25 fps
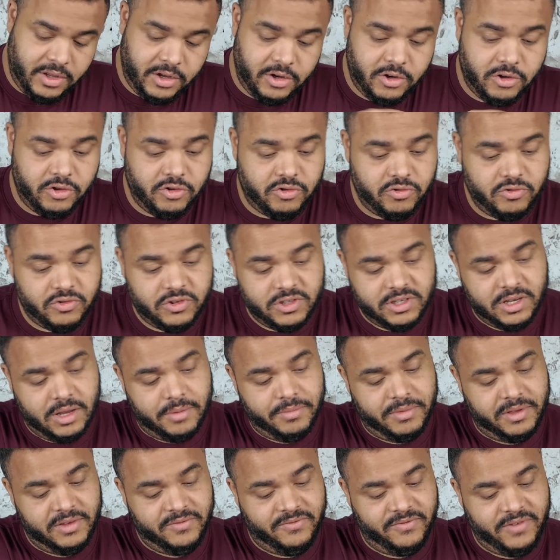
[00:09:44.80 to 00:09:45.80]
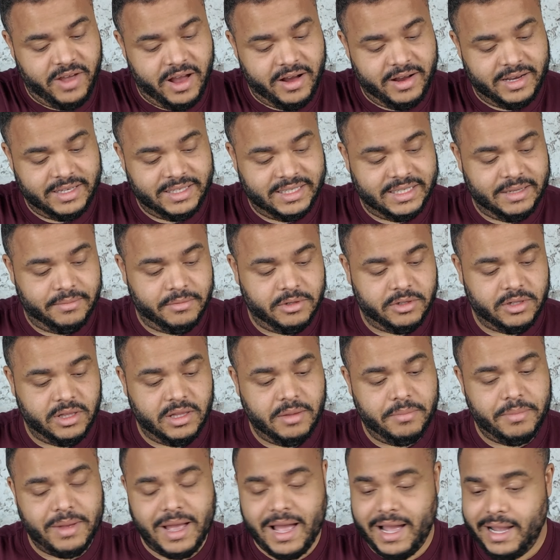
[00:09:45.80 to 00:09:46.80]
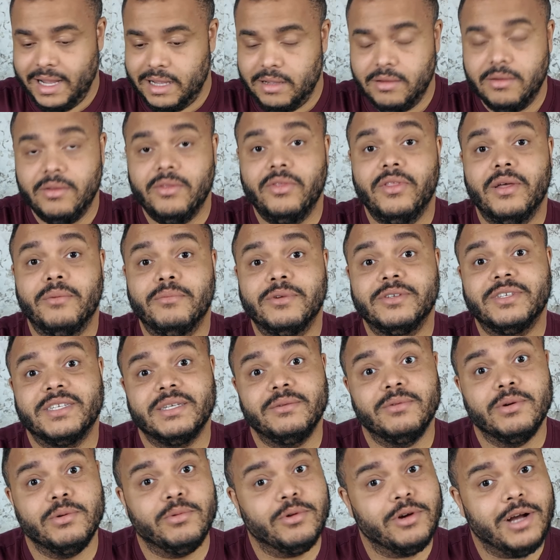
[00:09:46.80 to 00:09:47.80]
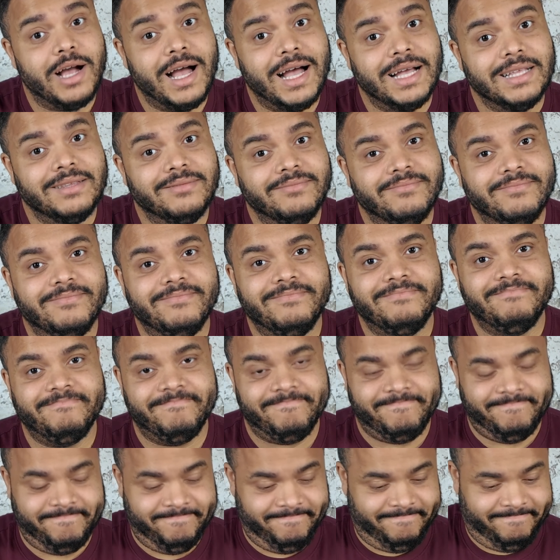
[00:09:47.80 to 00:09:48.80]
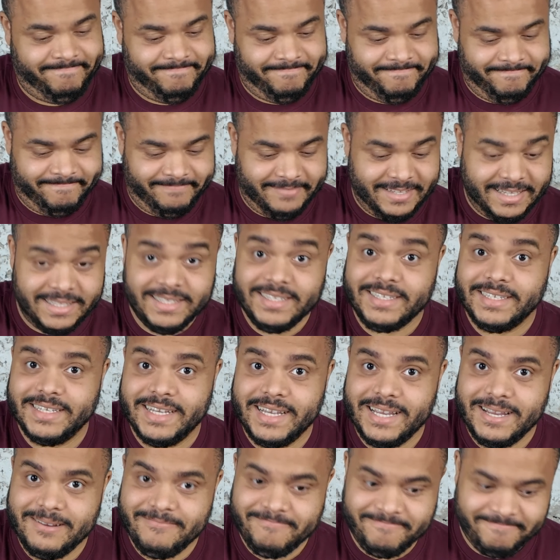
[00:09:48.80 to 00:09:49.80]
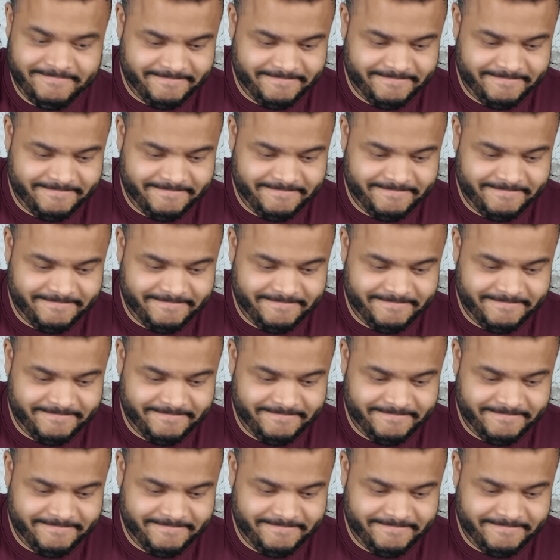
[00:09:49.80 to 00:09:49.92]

then I'm going to do something very similar to the back, and then we'll see where we're at. Let's see.